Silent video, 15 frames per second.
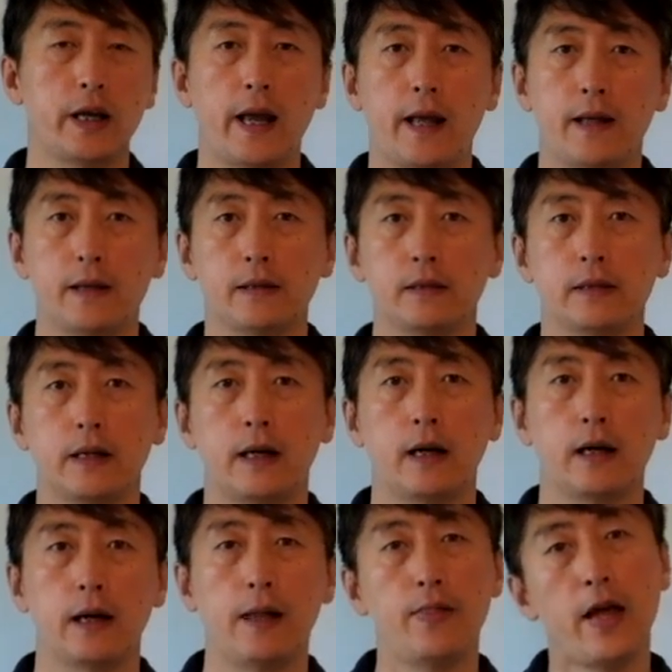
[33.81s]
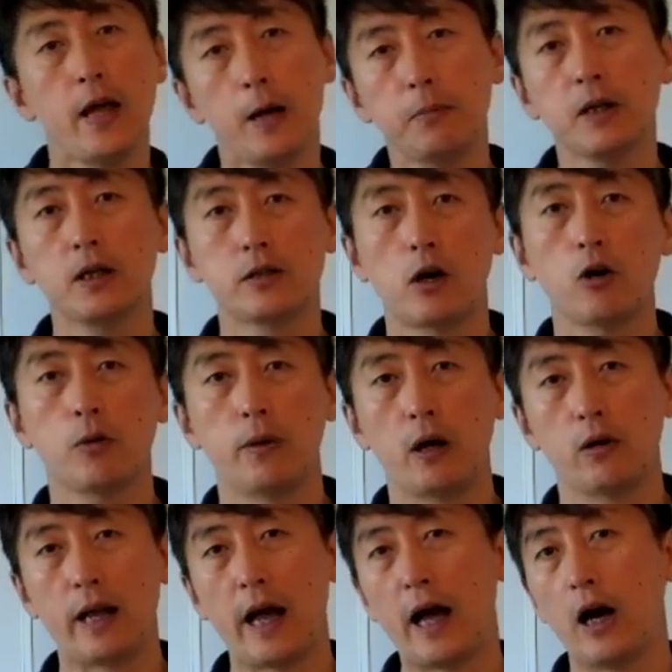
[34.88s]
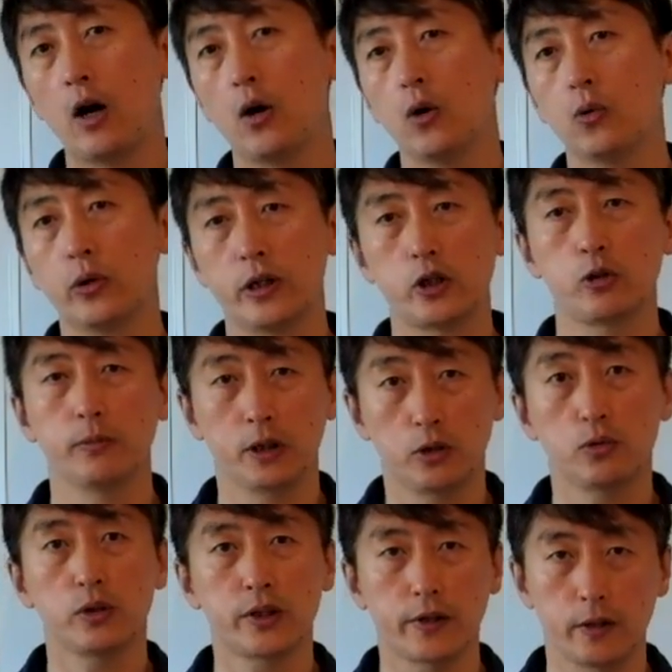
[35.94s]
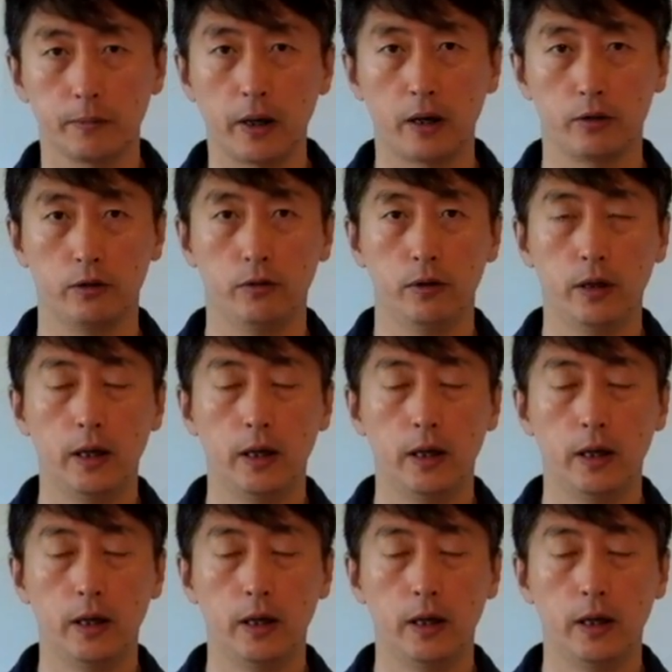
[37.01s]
and then I'm going to talk about how we should be using the model.